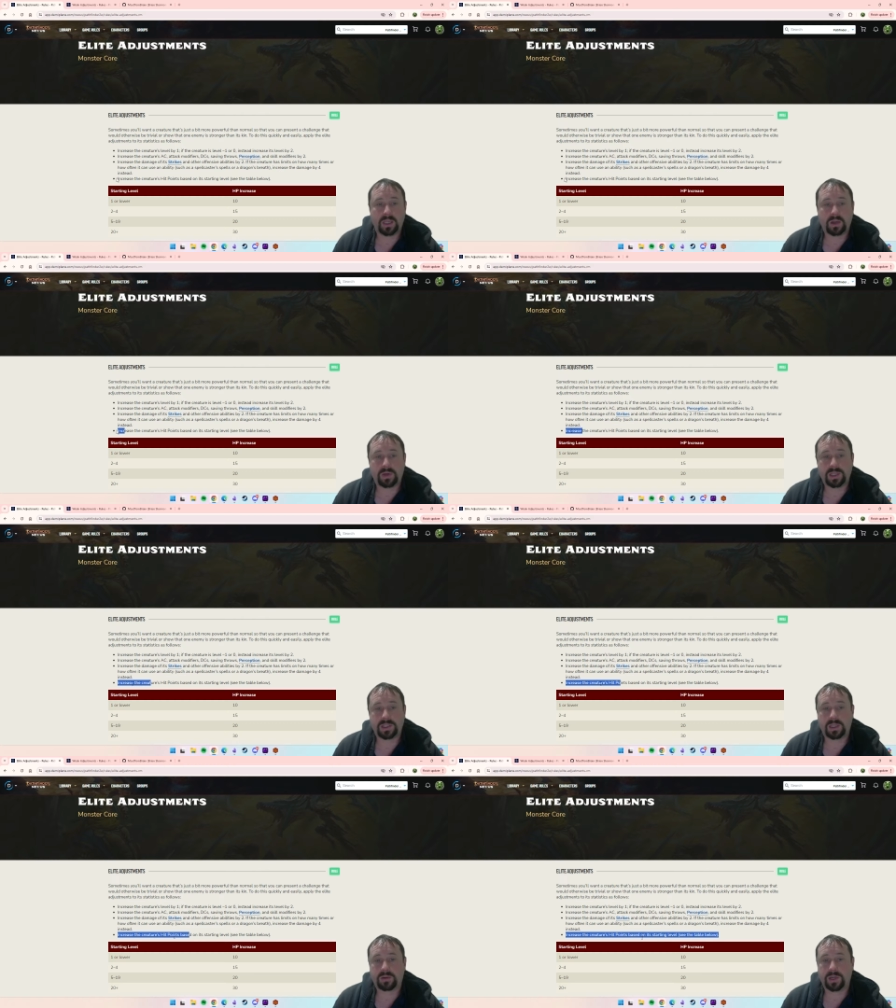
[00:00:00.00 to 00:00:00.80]
and
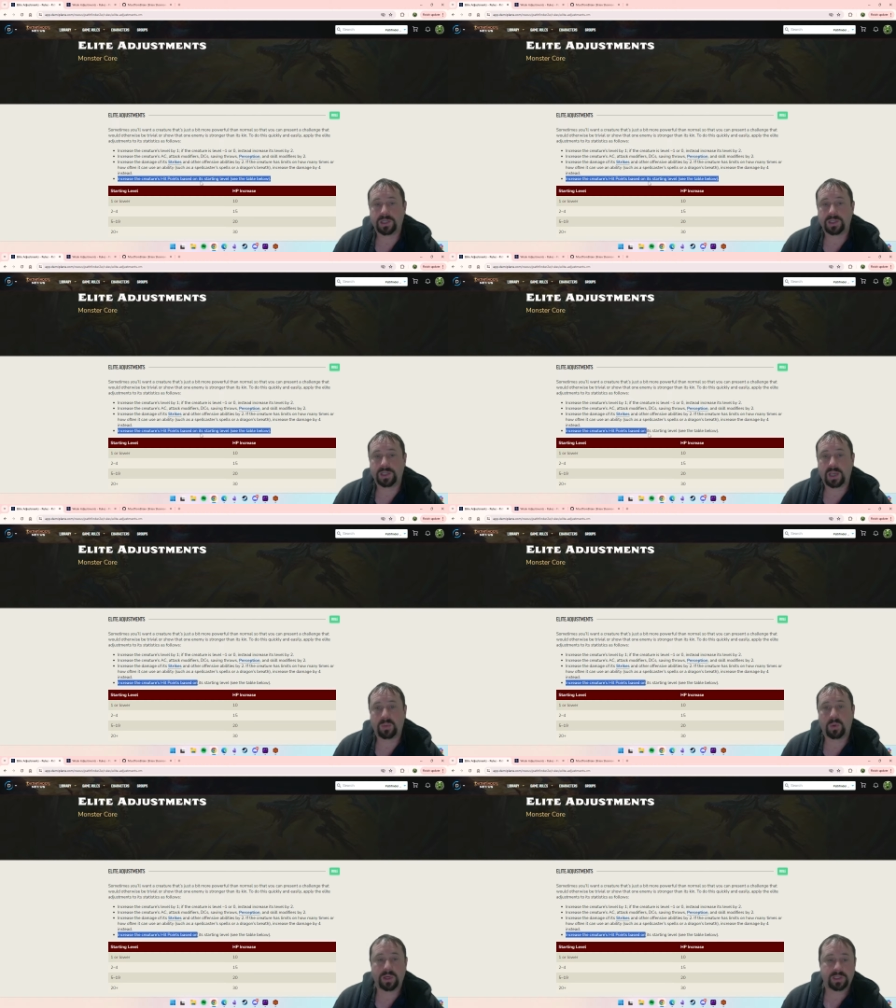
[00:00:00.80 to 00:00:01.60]
increase the creature's
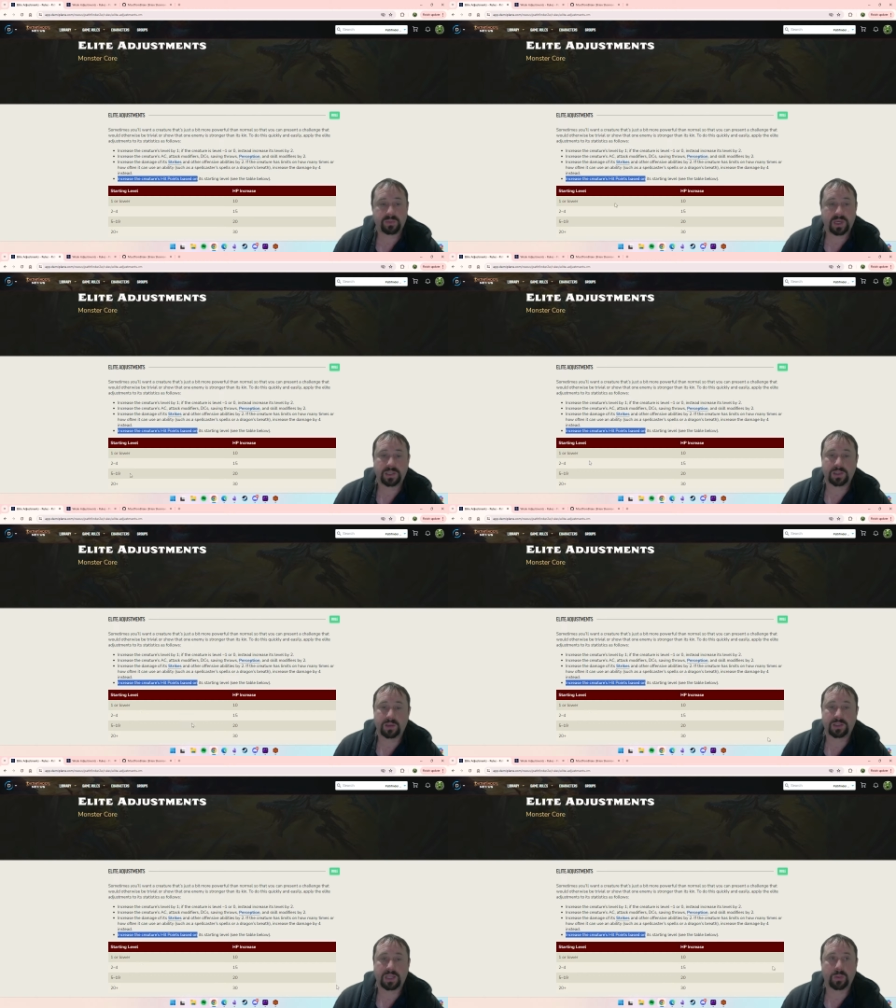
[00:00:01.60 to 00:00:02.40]
hit points
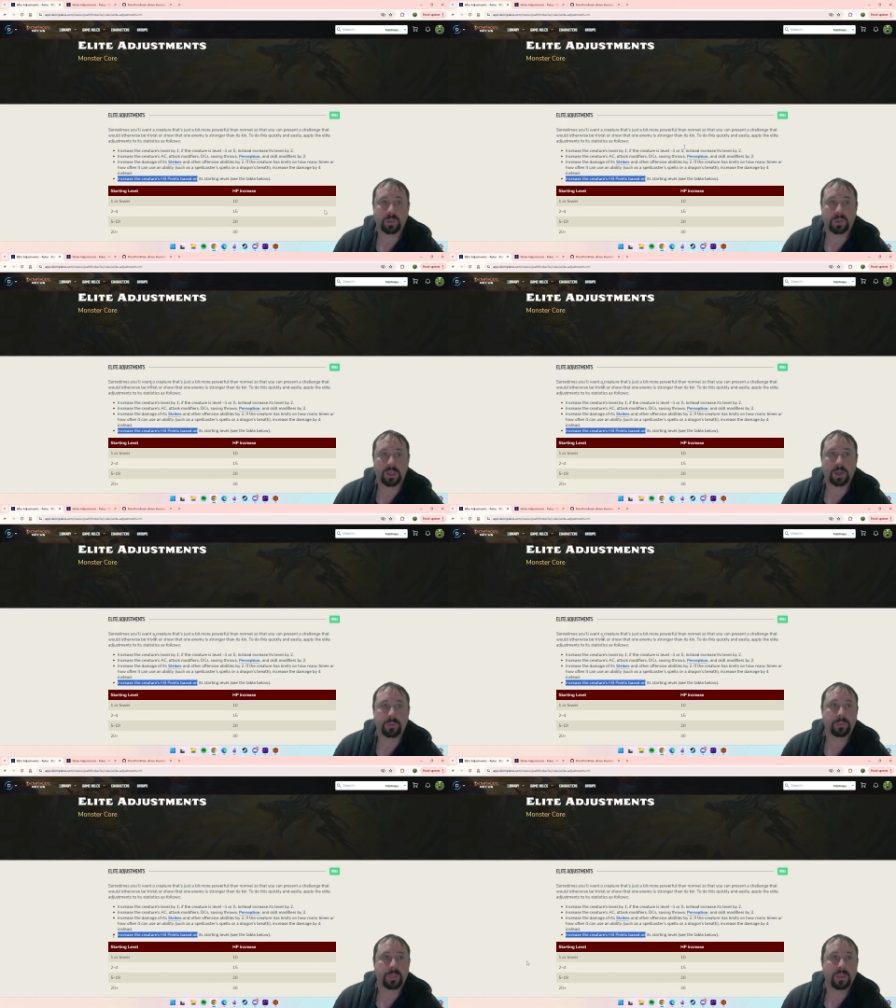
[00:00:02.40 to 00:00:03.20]
based on the table
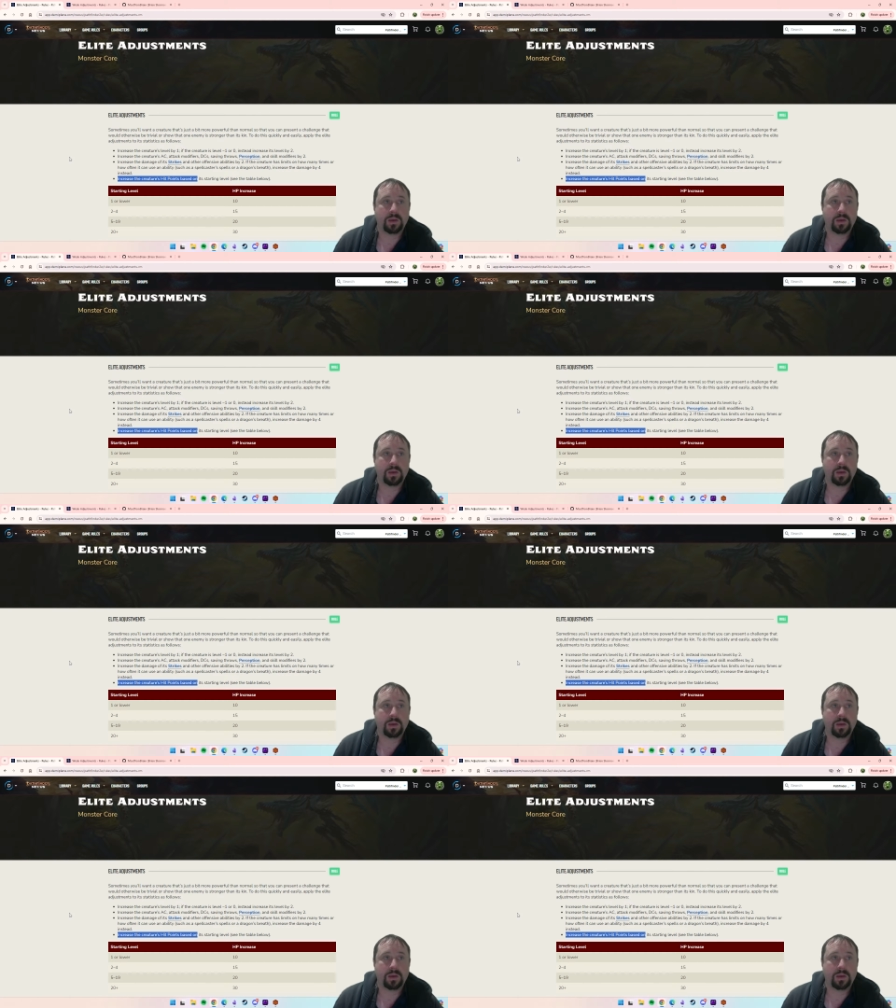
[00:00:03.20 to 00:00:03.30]
below.